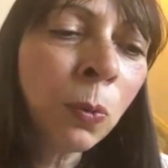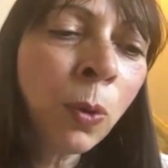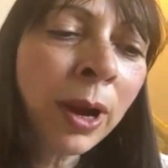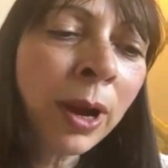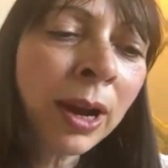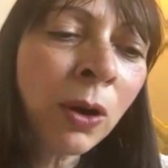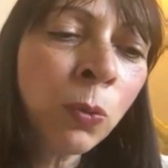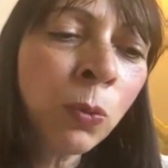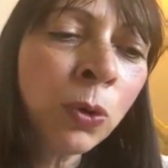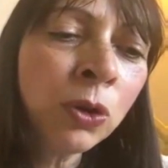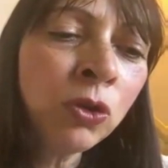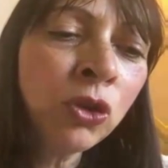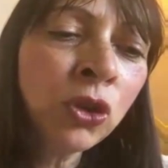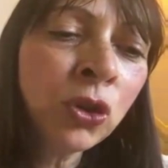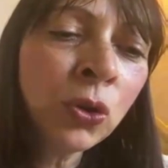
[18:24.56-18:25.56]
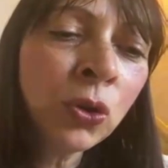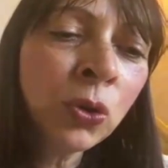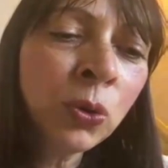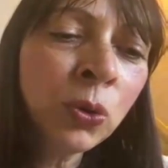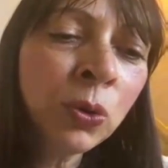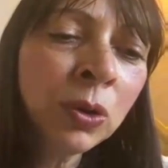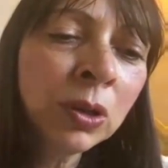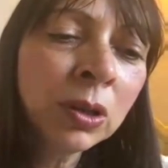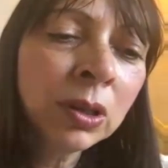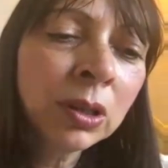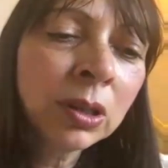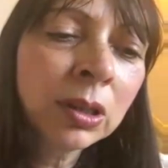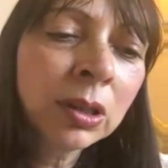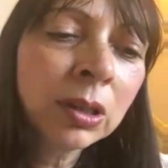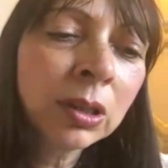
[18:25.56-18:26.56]
Where would you
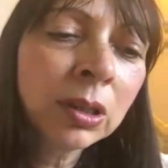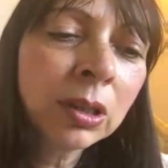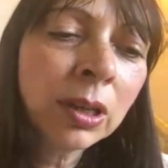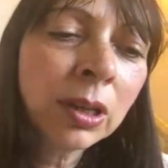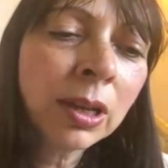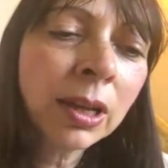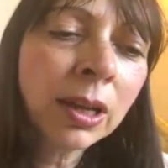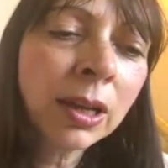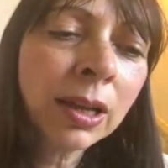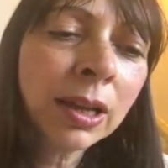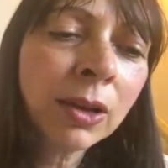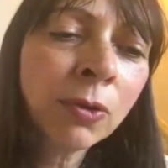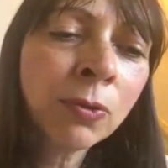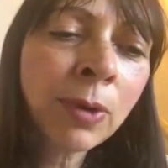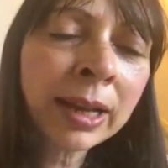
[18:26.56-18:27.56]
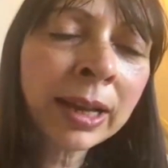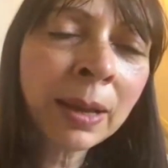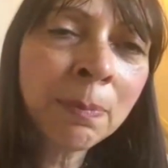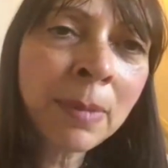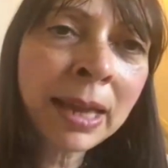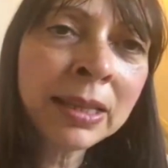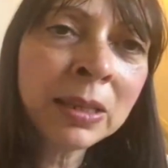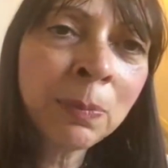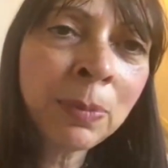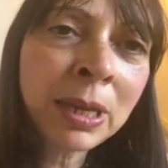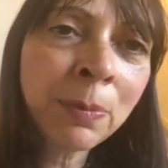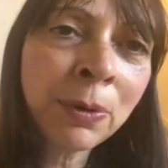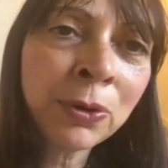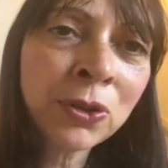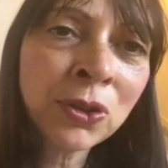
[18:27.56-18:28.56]
recommend
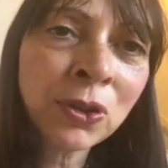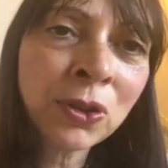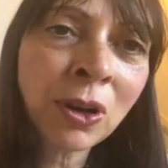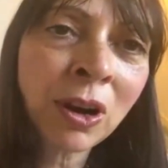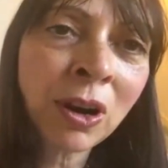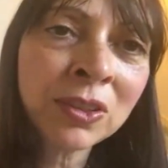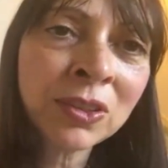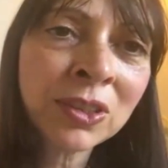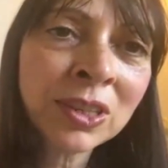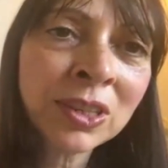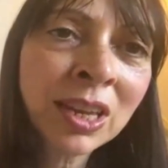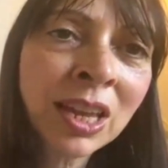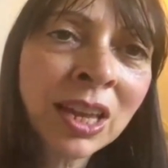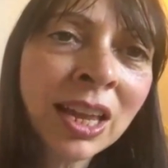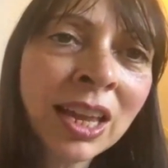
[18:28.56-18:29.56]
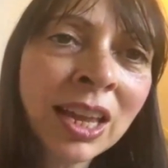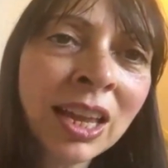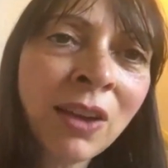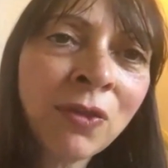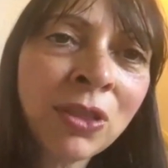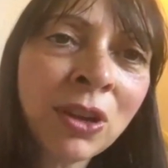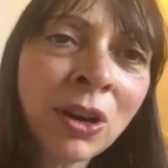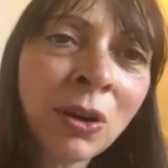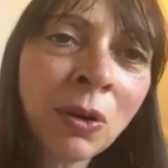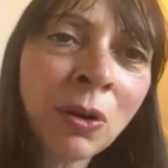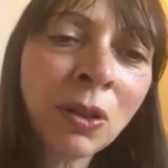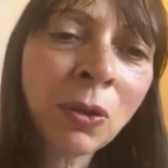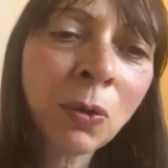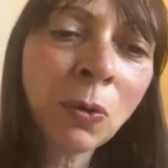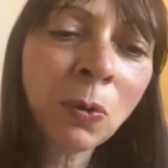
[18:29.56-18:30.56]
people start if
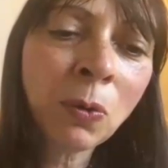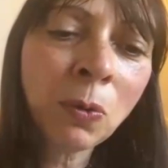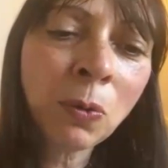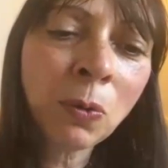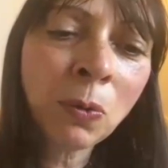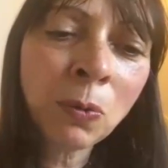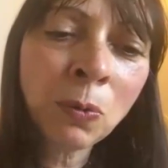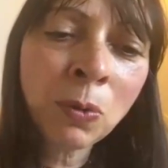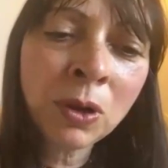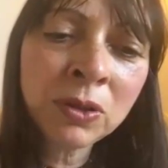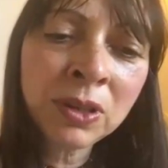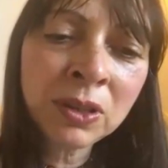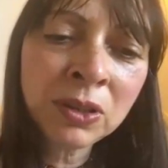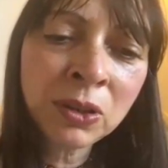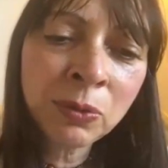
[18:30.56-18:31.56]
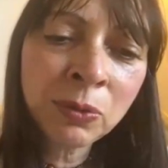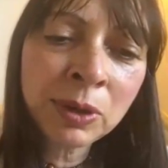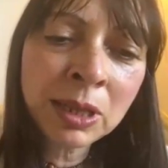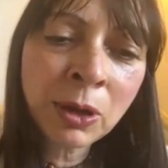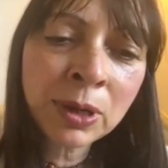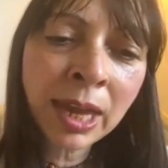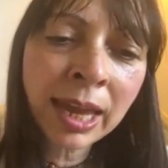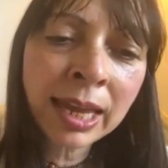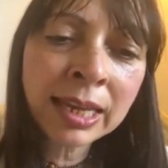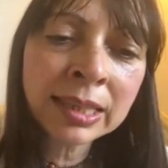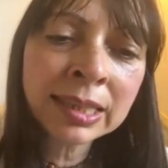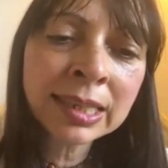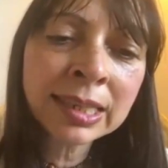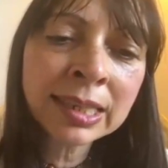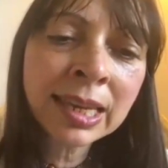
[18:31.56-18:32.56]
they're wanting to
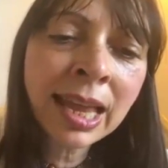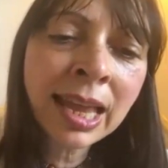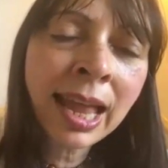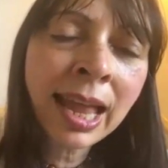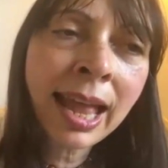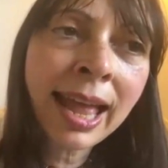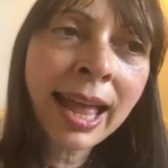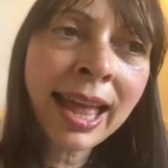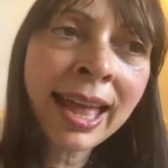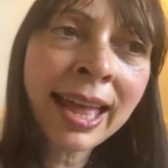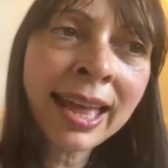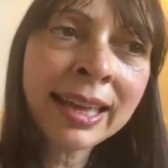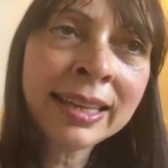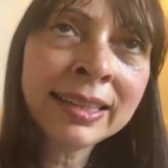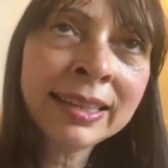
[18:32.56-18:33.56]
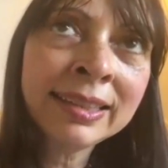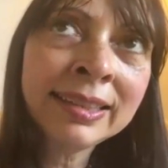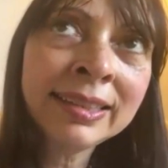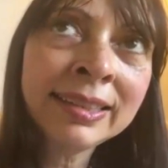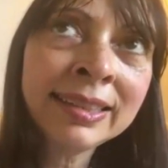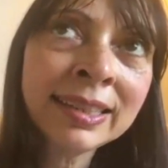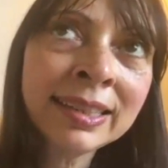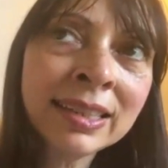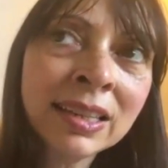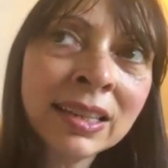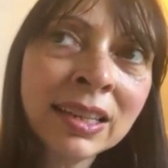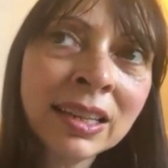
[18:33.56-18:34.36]
relocate and